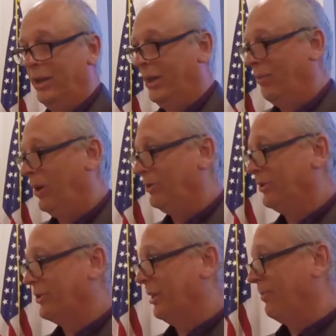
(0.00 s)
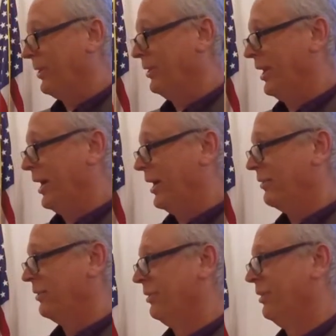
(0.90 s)
It wasn't something
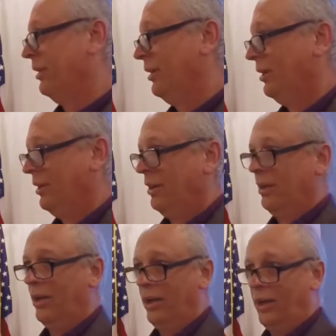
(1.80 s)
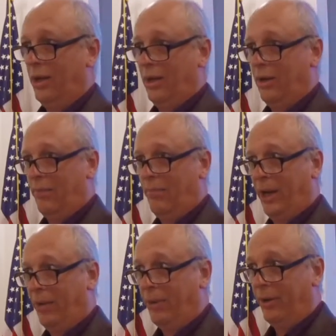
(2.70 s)
that uh,
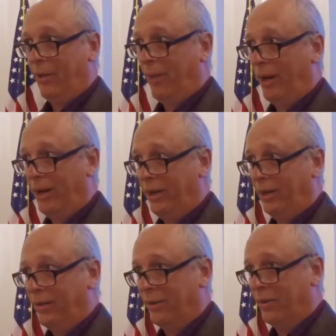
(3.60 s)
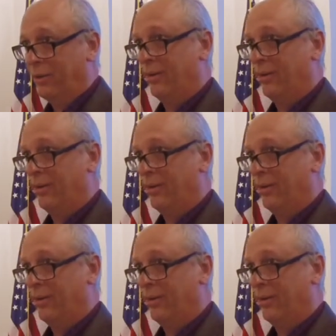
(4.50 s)
maybe I might hit